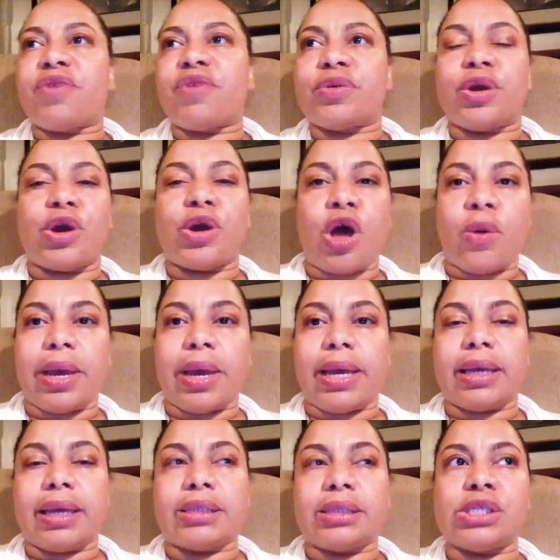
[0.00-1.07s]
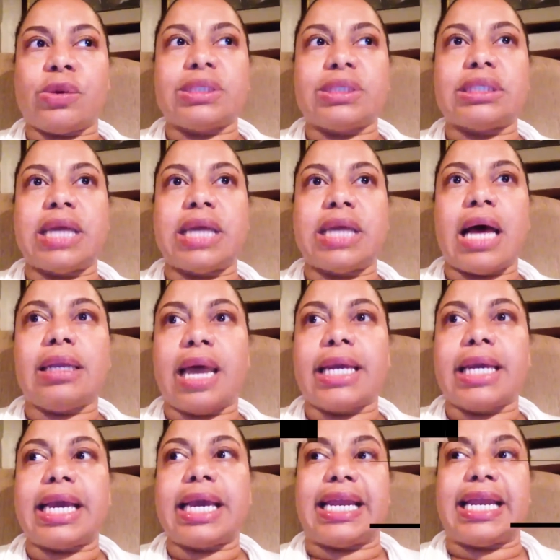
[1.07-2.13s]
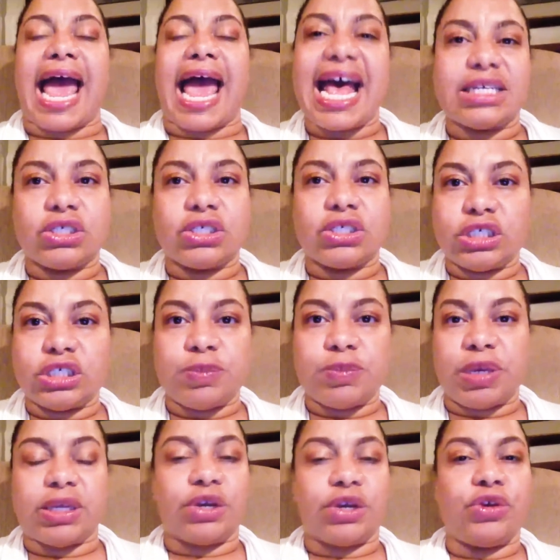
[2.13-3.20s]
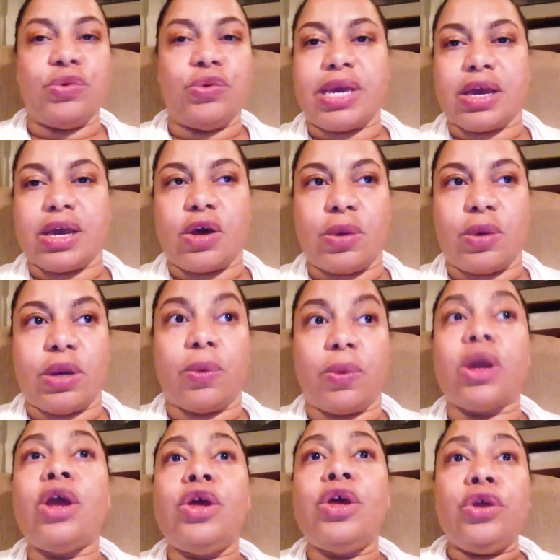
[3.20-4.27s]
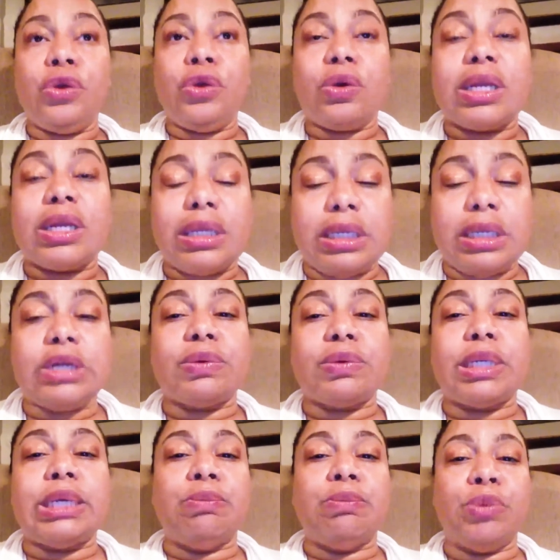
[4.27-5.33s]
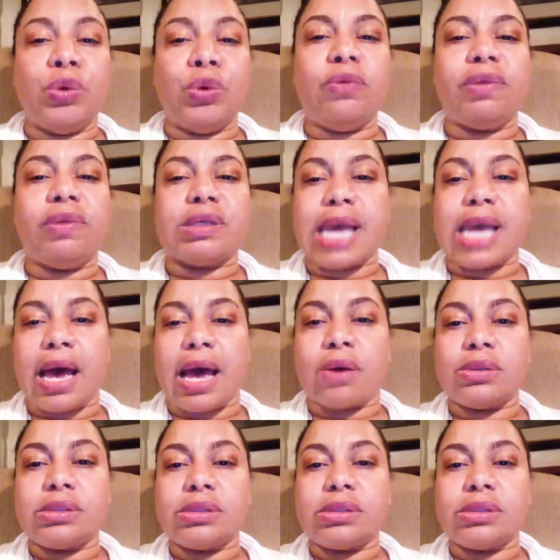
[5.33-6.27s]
they're going. So it's not like it has to just be there. You can't go anywhere. You could literally move this house.